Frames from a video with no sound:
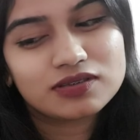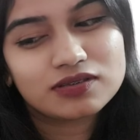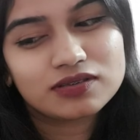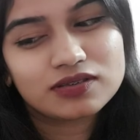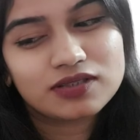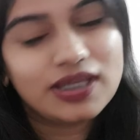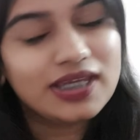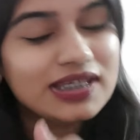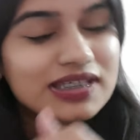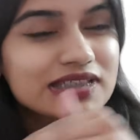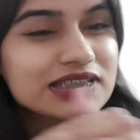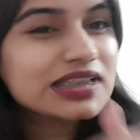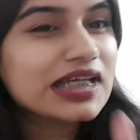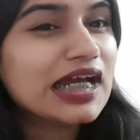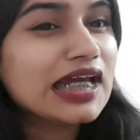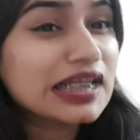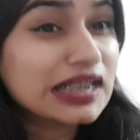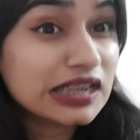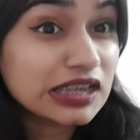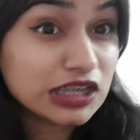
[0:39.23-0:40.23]
things
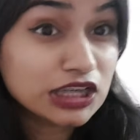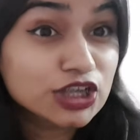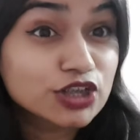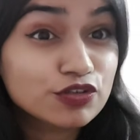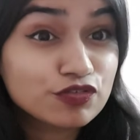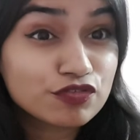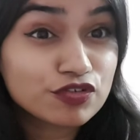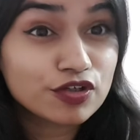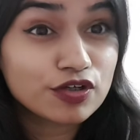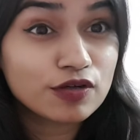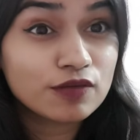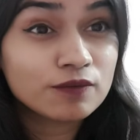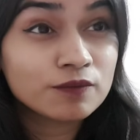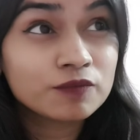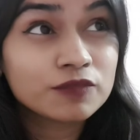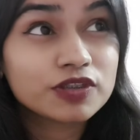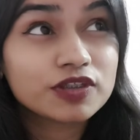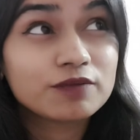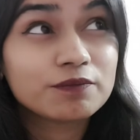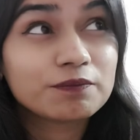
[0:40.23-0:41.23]
I learned
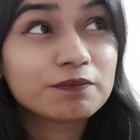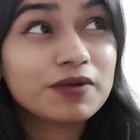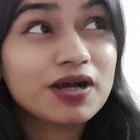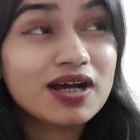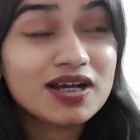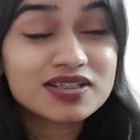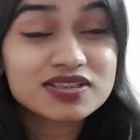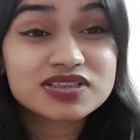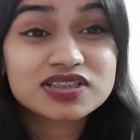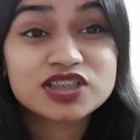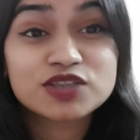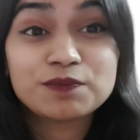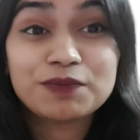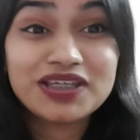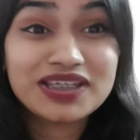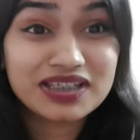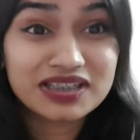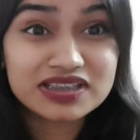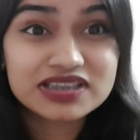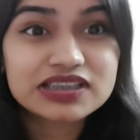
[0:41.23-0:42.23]
from the past
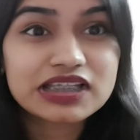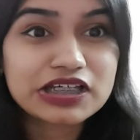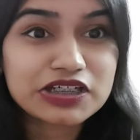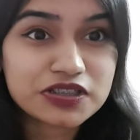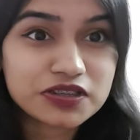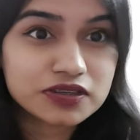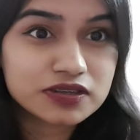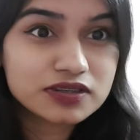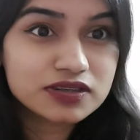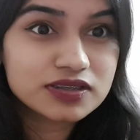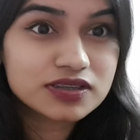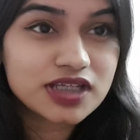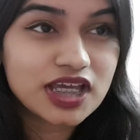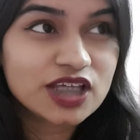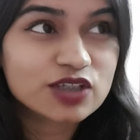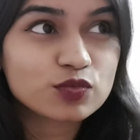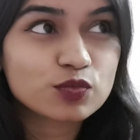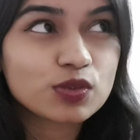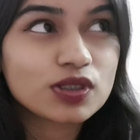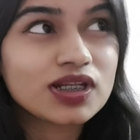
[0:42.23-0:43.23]
speaking sessions,
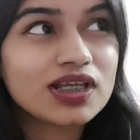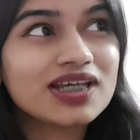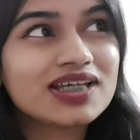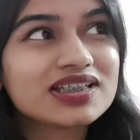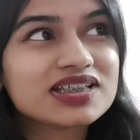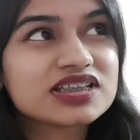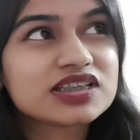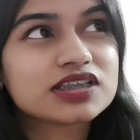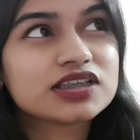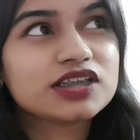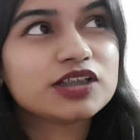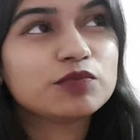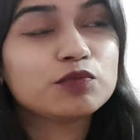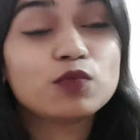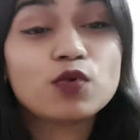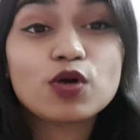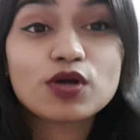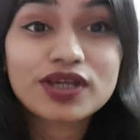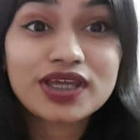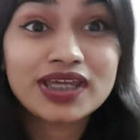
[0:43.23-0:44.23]
as well as the
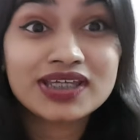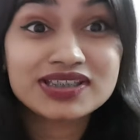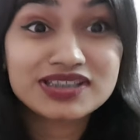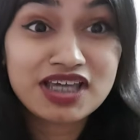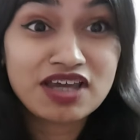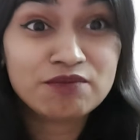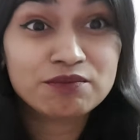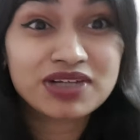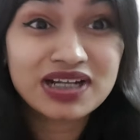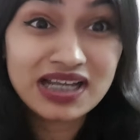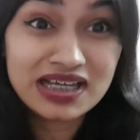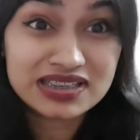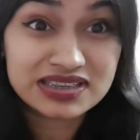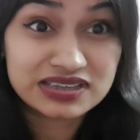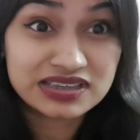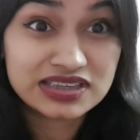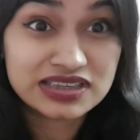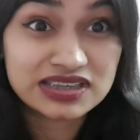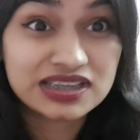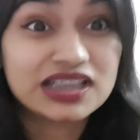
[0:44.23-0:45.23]
mock exam
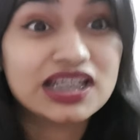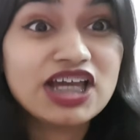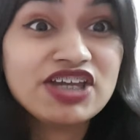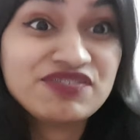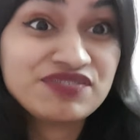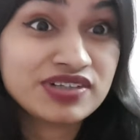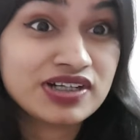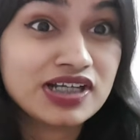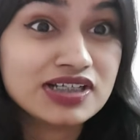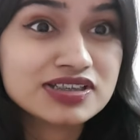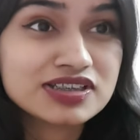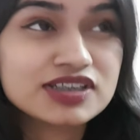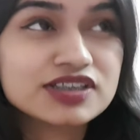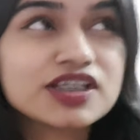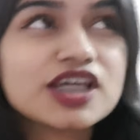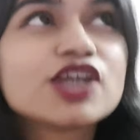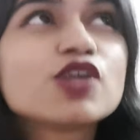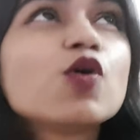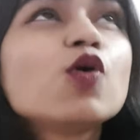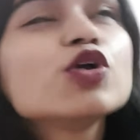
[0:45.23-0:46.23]
classes, the live classes,
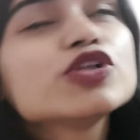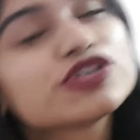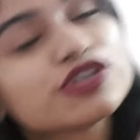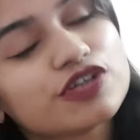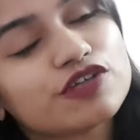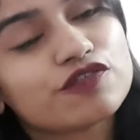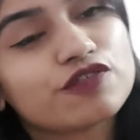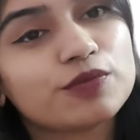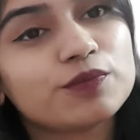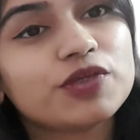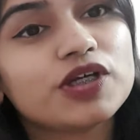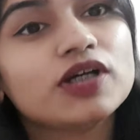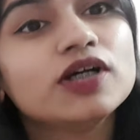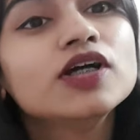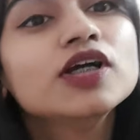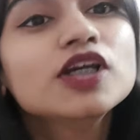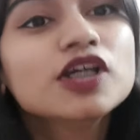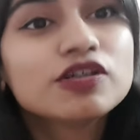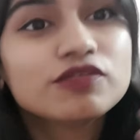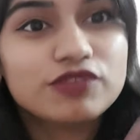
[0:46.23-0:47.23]
and also from the
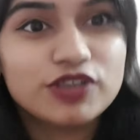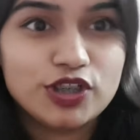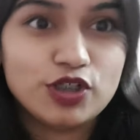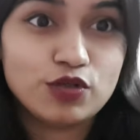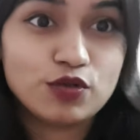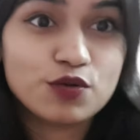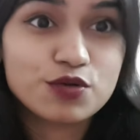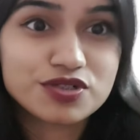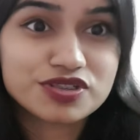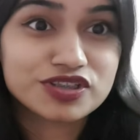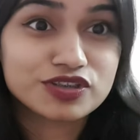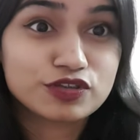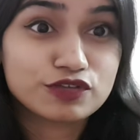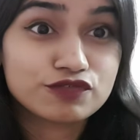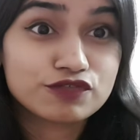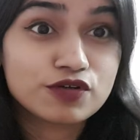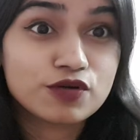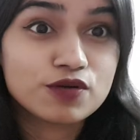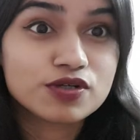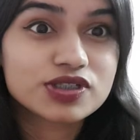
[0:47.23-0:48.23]
video courses,
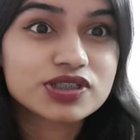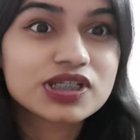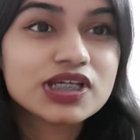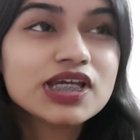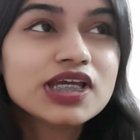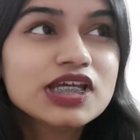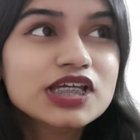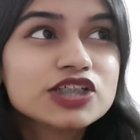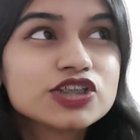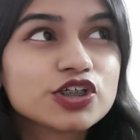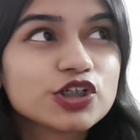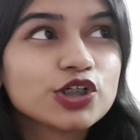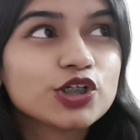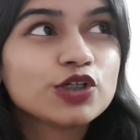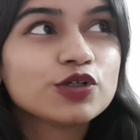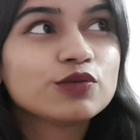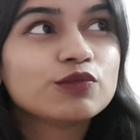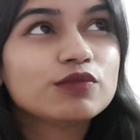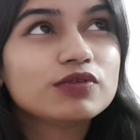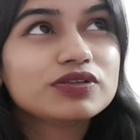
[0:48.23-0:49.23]
of course.
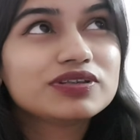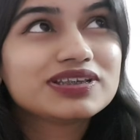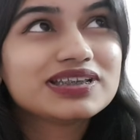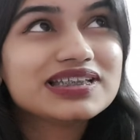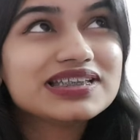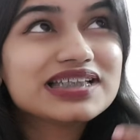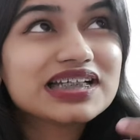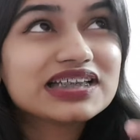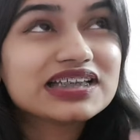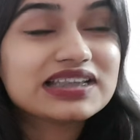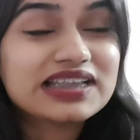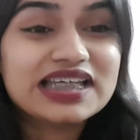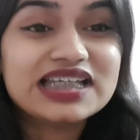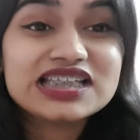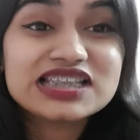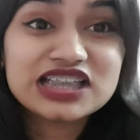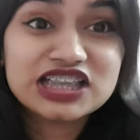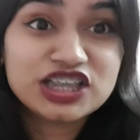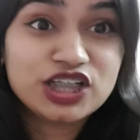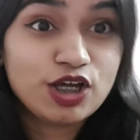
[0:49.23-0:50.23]
So these are the
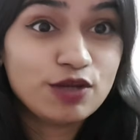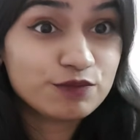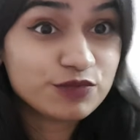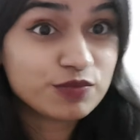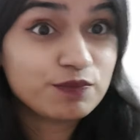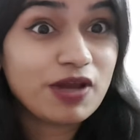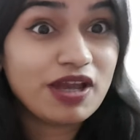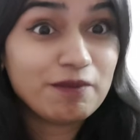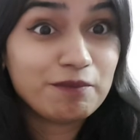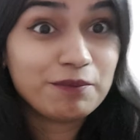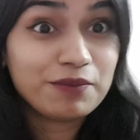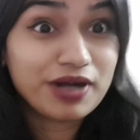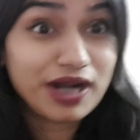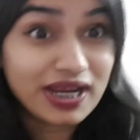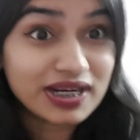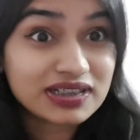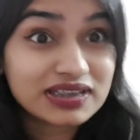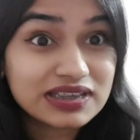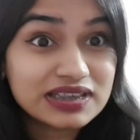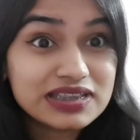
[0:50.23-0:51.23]
things that comes by
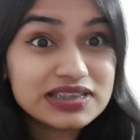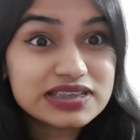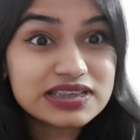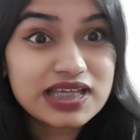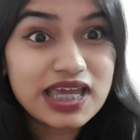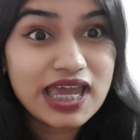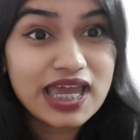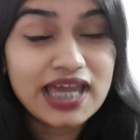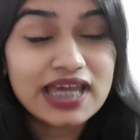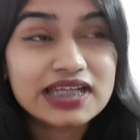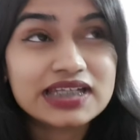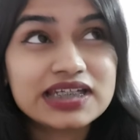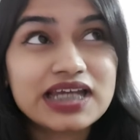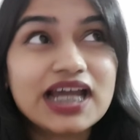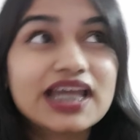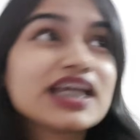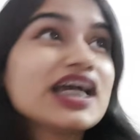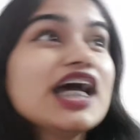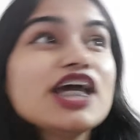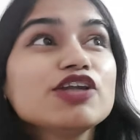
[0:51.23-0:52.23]
practice, and
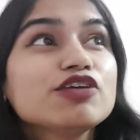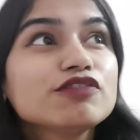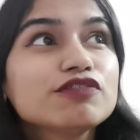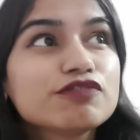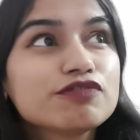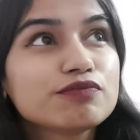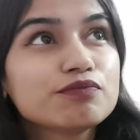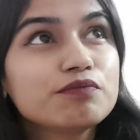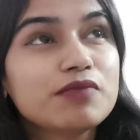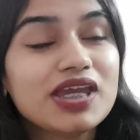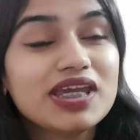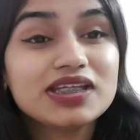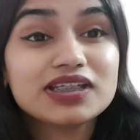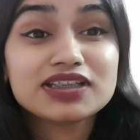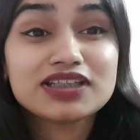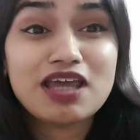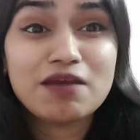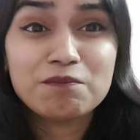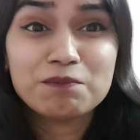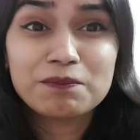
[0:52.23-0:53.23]
I kind of made
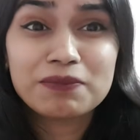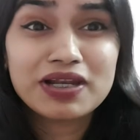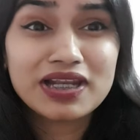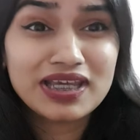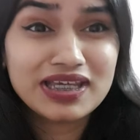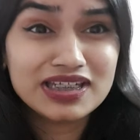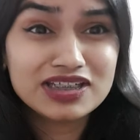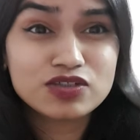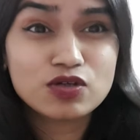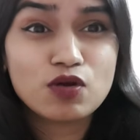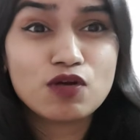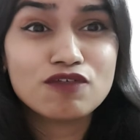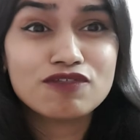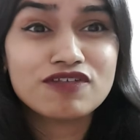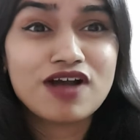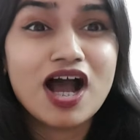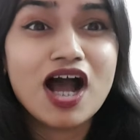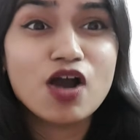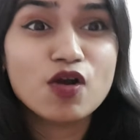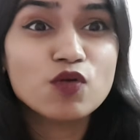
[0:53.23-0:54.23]
a template
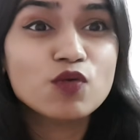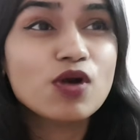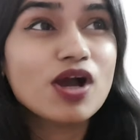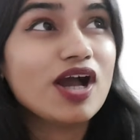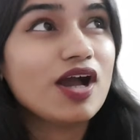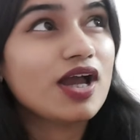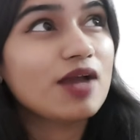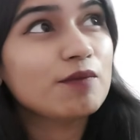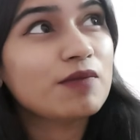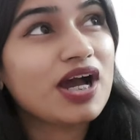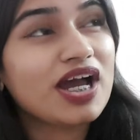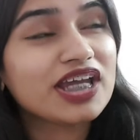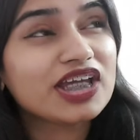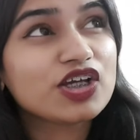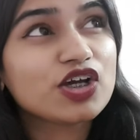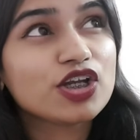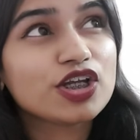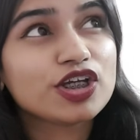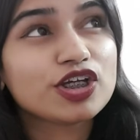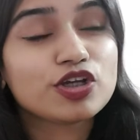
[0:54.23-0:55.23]
of how am I
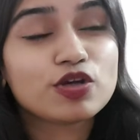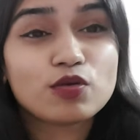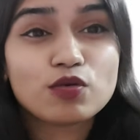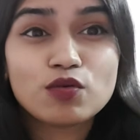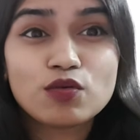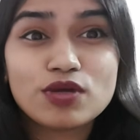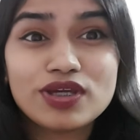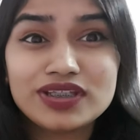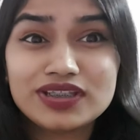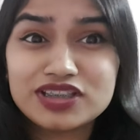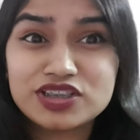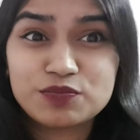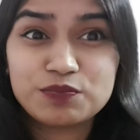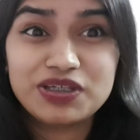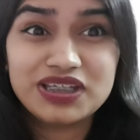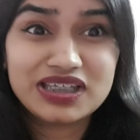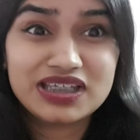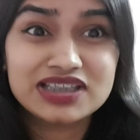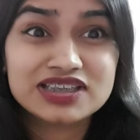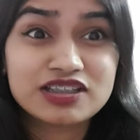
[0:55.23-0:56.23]
gonna go in the
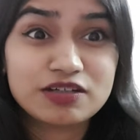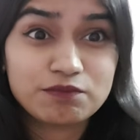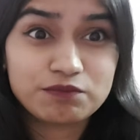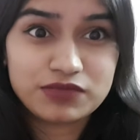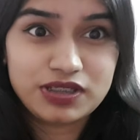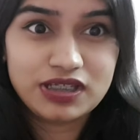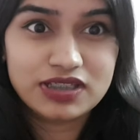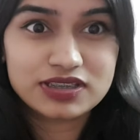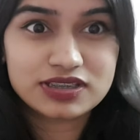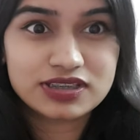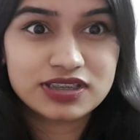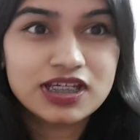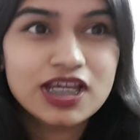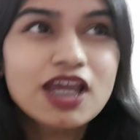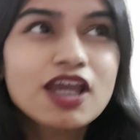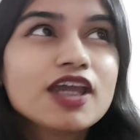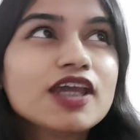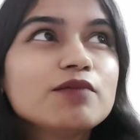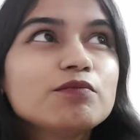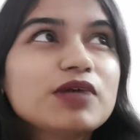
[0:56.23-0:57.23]
speaking subtest.
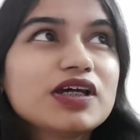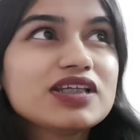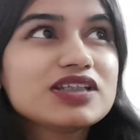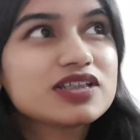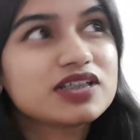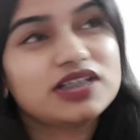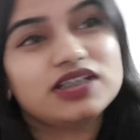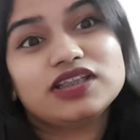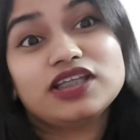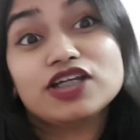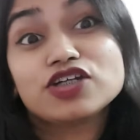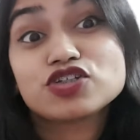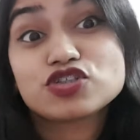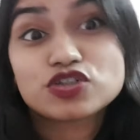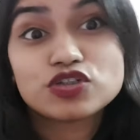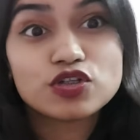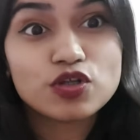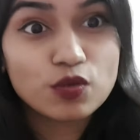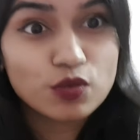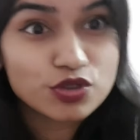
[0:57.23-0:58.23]
But there
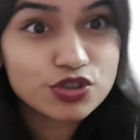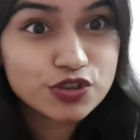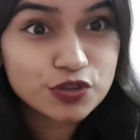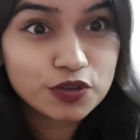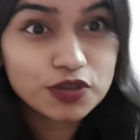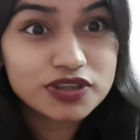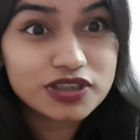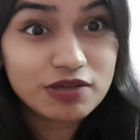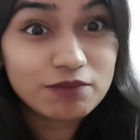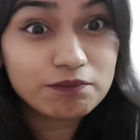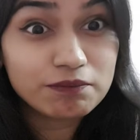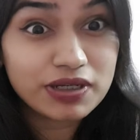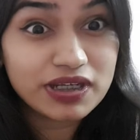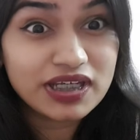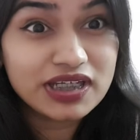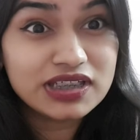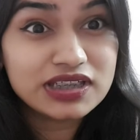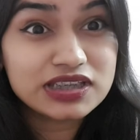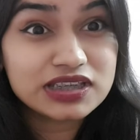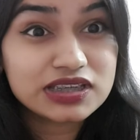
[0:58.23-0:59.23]
is no sure
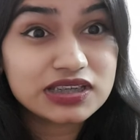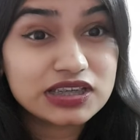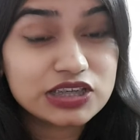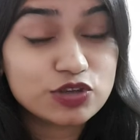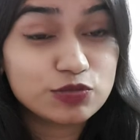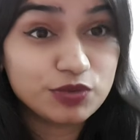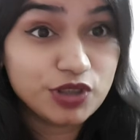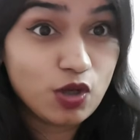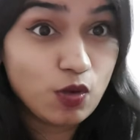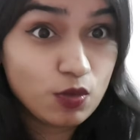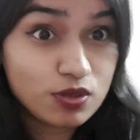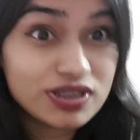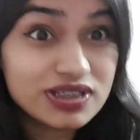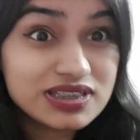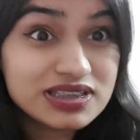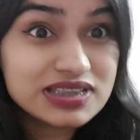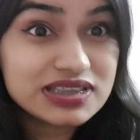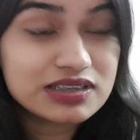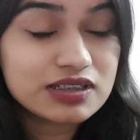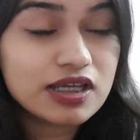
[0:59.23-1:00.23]
template, to be
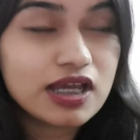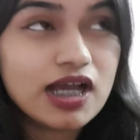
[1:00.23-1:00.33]
honest.